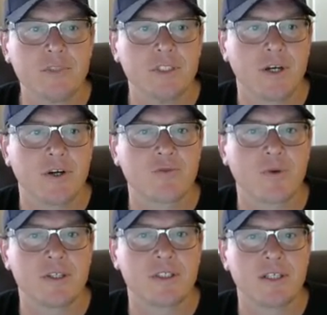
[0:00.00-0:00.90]
here's
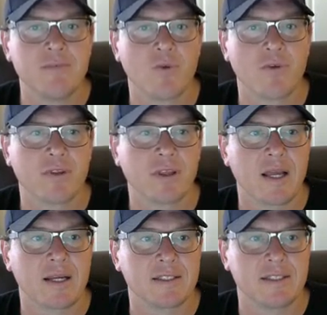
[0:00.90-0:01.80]
where you see more of the
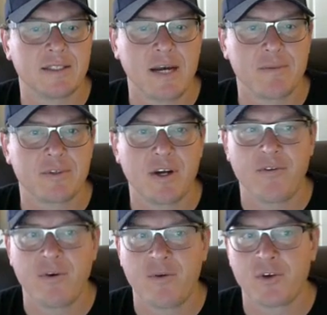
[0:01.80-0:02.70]
legacy type
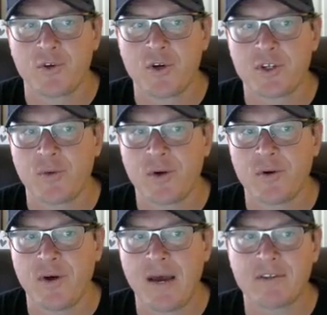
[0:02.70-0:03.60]
stuff. You'll notice that we
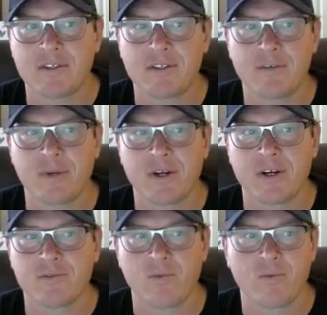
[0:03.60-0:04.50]
don't have this in here
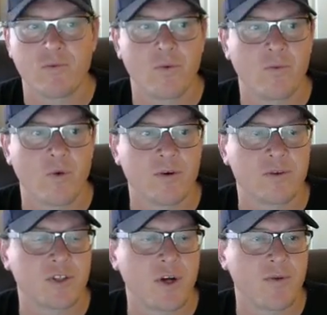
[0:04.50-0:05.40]
because we're
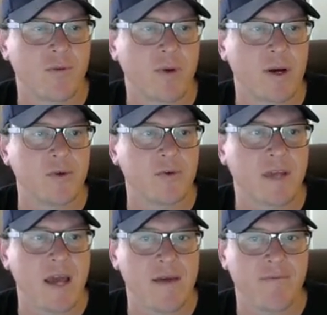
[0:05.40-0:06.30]
starting with a brand new
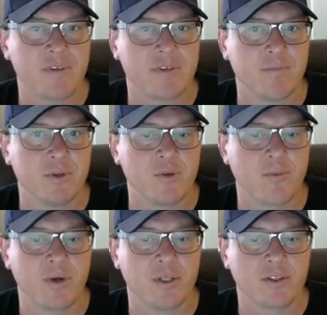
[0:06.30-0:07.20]
Canvas
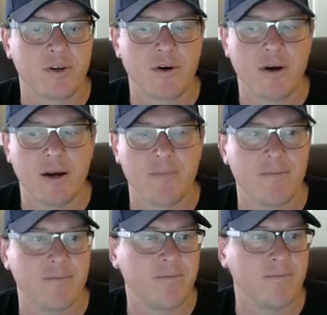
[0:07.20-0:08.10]
blueprint. So
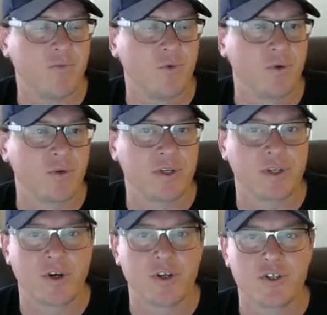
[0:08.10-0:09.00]
I'm really
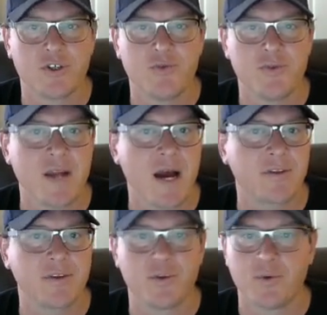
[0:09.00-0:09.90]
encouraging you
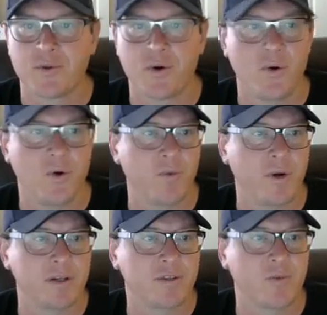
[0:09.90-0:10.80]
not to do it the old
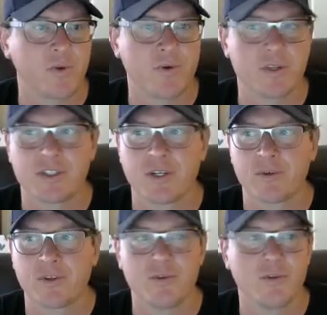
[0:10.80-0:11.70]
ways. We want to stick
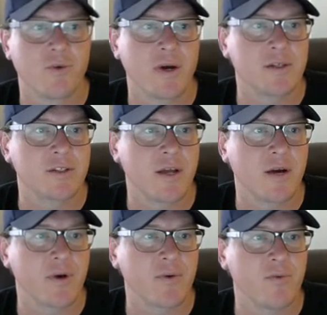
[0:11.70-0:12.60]
with the new ways. So
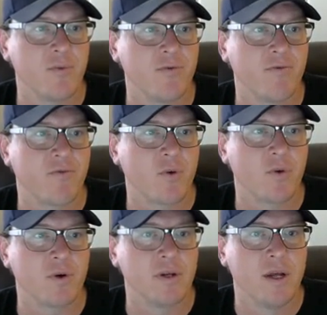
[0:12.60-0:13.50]
that way we're moving
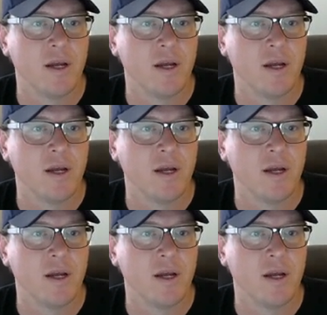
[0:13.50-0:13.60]
forward